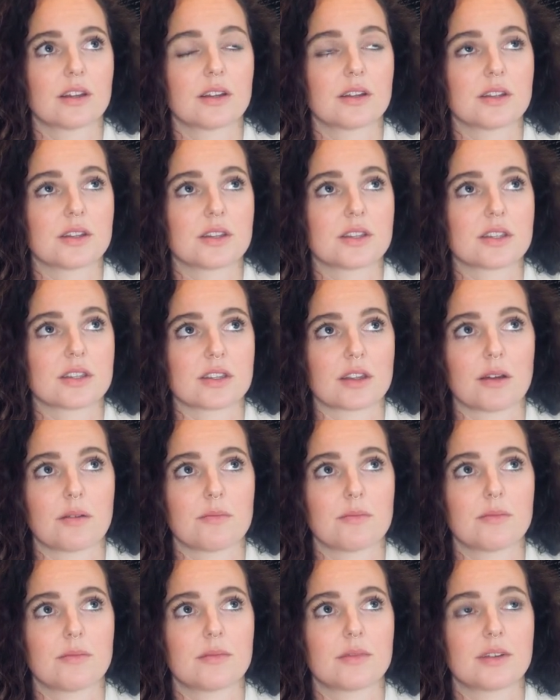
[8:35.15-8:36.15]

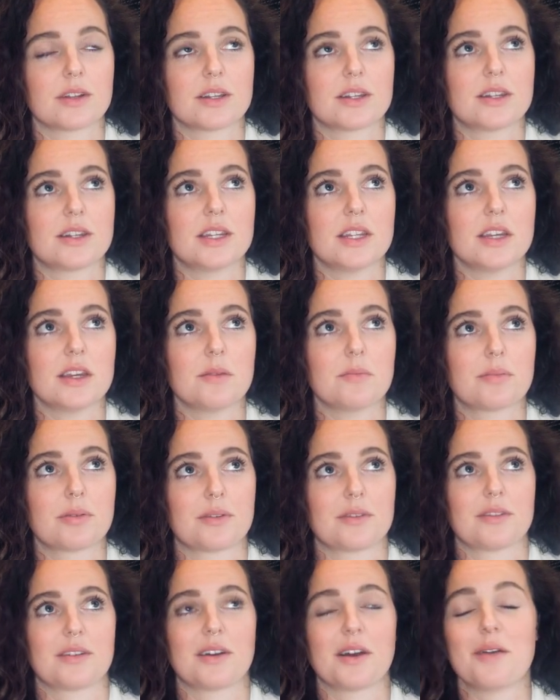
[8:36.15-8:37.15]
some deep
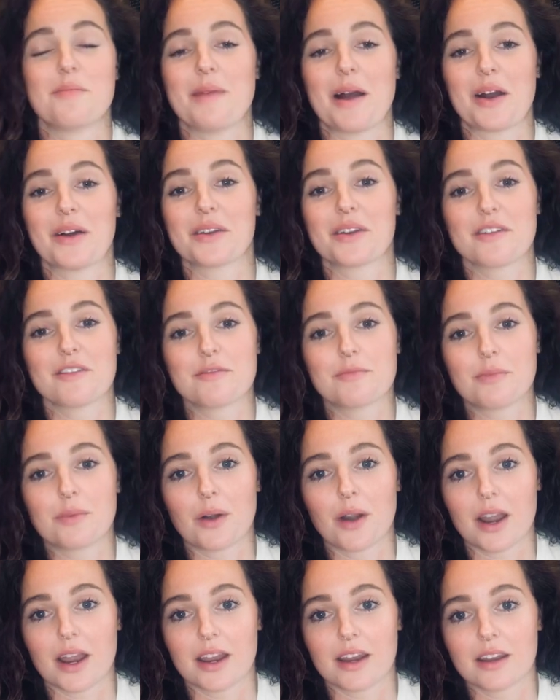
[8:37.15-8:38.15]
amount of
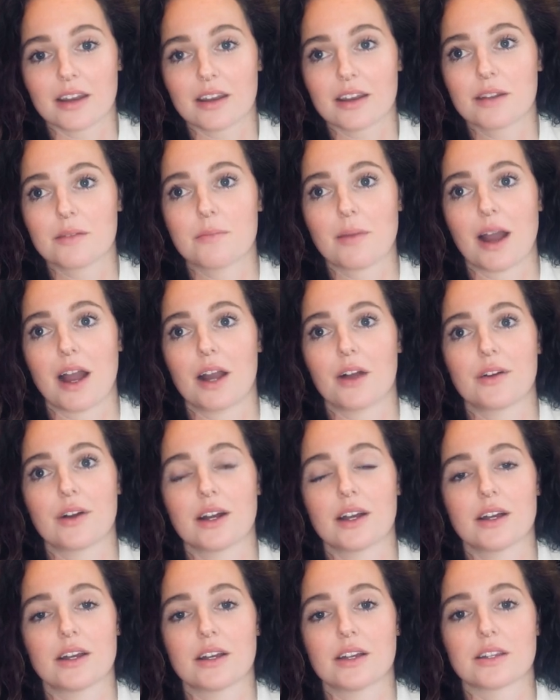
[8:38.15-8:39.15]
brain
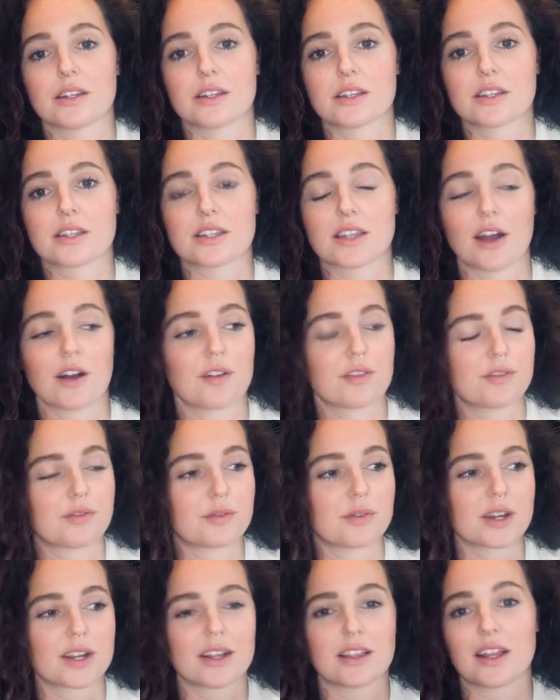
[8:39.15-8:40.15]
power and
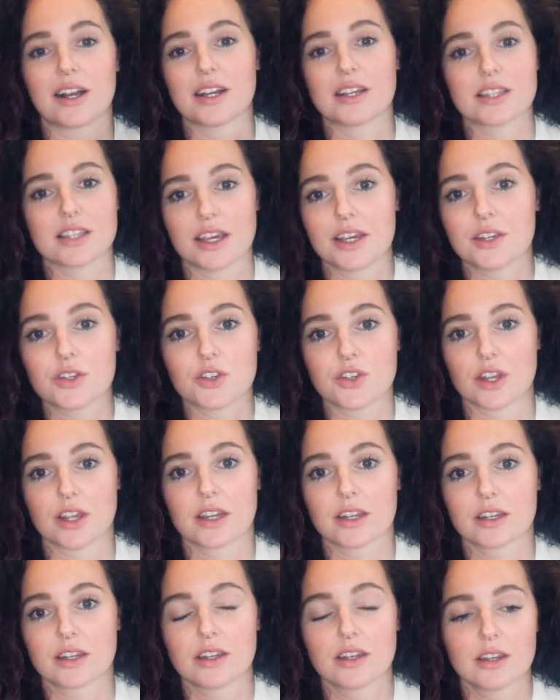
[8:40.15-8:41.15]

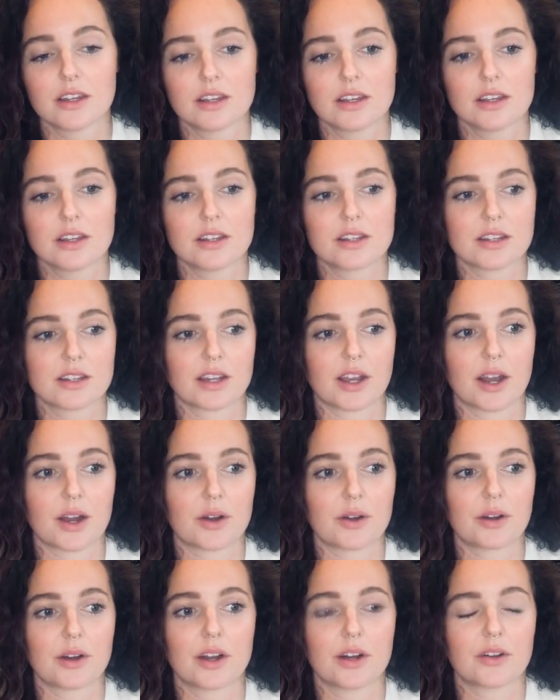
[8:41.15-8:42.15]
self-realization to
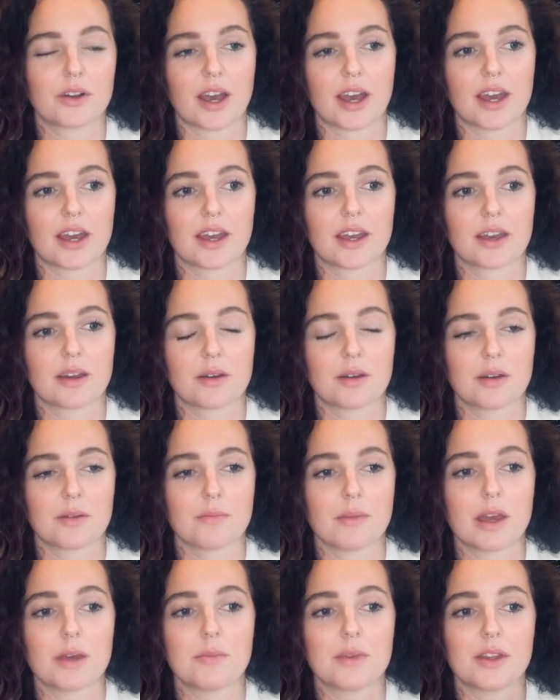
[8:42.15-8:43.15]
go, okay,
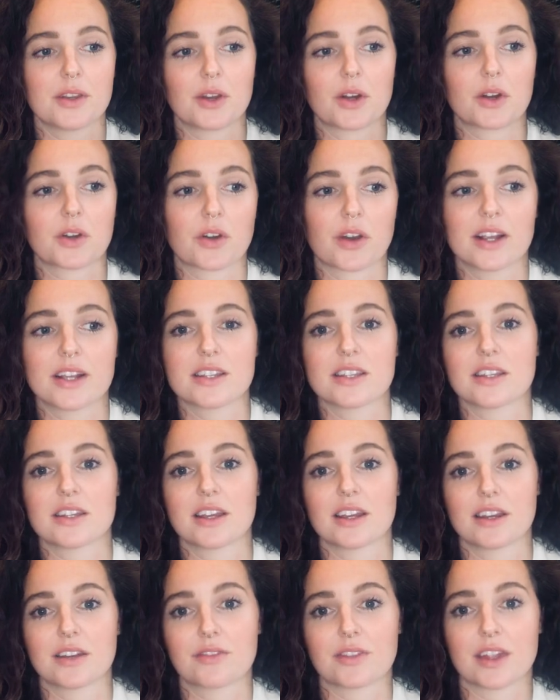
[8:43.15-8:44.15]
maybe you're not crazy,
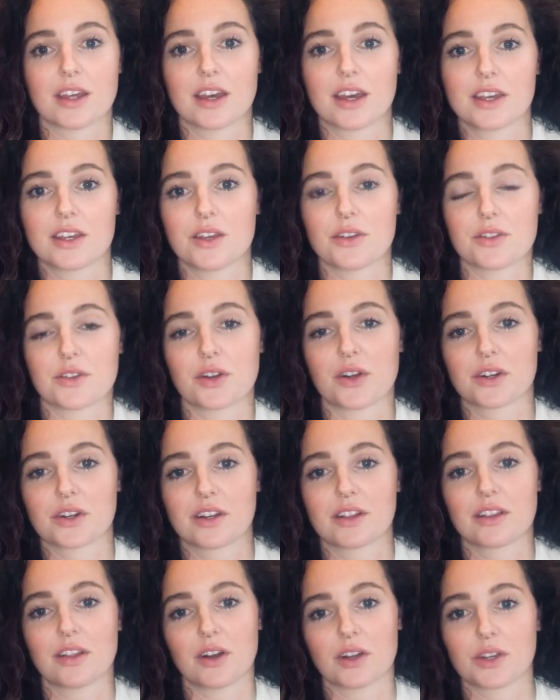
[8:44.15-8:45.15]
and if they hear you, they're not going
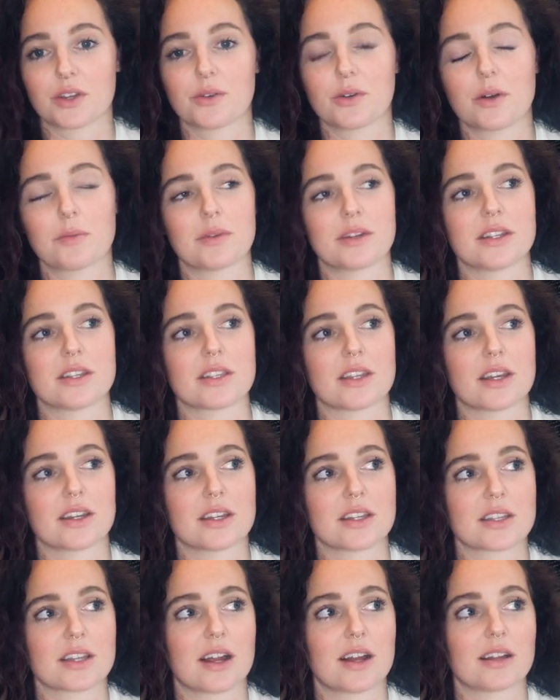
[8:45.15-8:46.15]
to lock you up in a sane
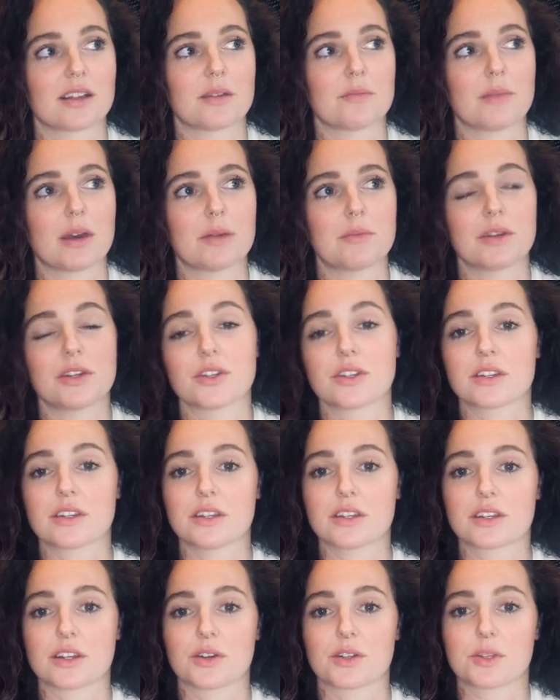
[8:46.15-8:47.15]
asylum. Maybe you just need
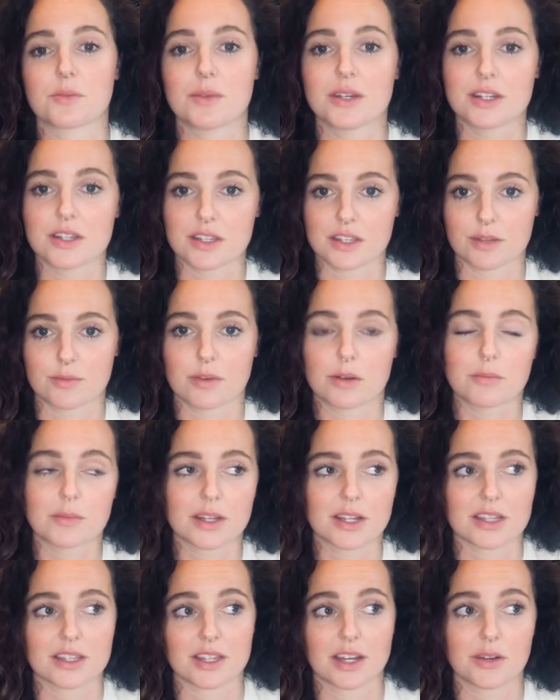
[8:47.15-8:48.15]
to go speak to someone,
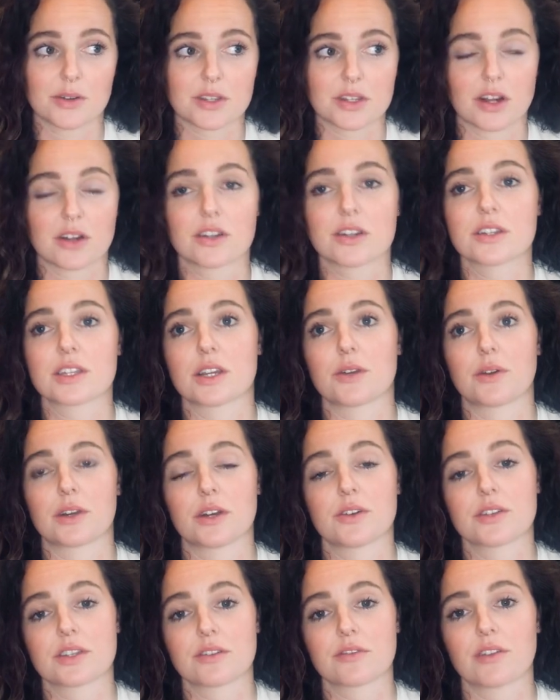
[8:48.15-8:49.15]
because that was honestly what I
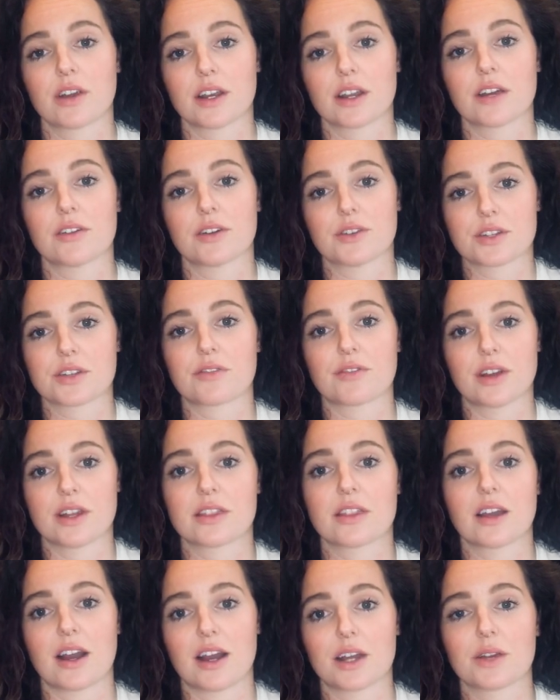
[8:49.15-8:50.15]
was afraid of. I was afraid
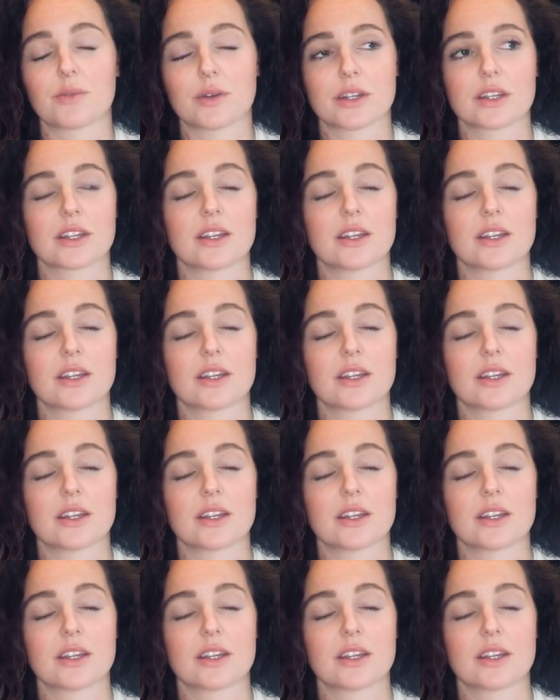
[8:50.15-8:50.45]
that I would